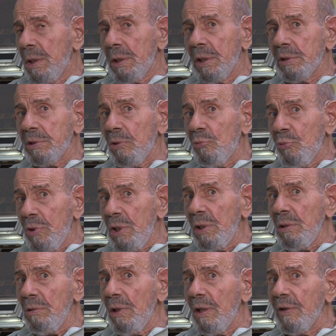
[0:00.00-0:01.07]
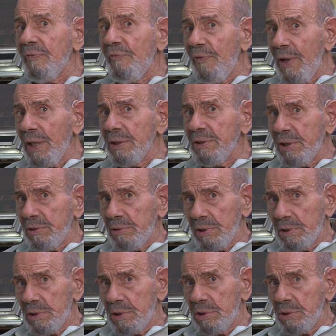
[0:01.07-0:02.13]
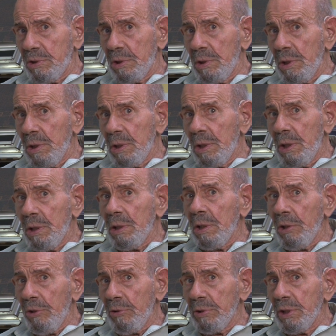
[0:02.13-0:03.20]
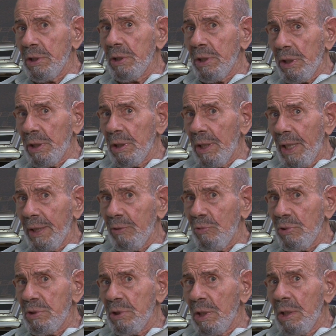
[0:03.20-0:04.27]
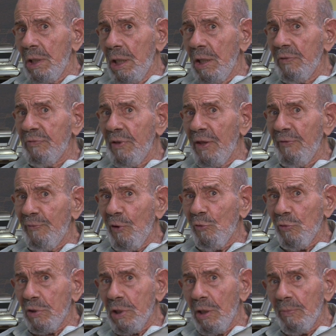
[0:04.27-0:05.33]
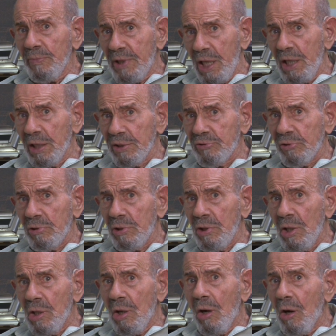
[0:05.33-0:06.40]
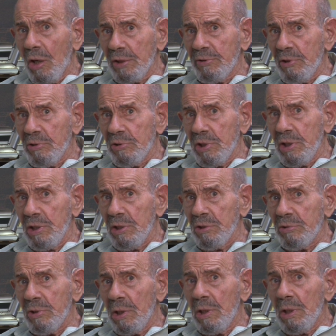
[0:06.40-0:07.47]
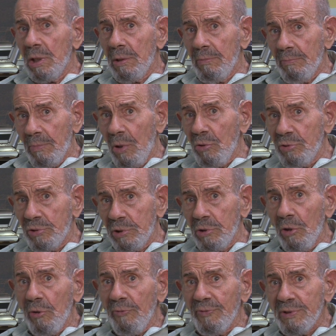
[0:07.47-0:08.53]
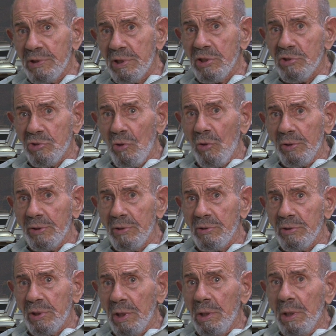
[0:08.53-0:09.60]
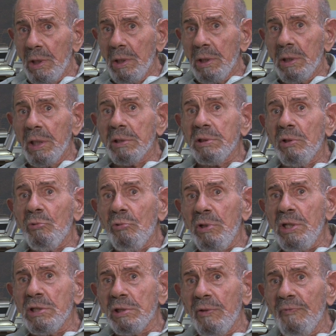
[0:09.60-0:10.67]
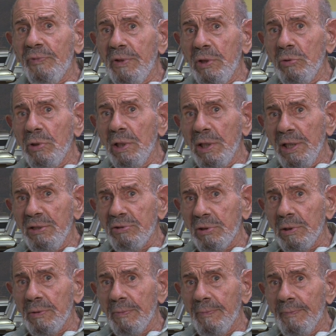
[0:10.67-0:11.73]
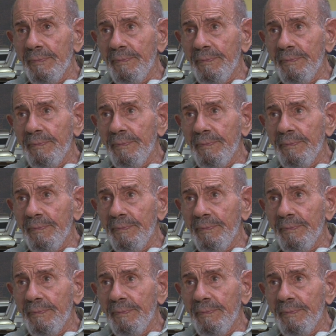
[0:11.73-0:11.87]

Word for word: There's a real advantage in learning their language if they've overcome cancer, heart disease, most nervous disorders. There's a reason for you to listen.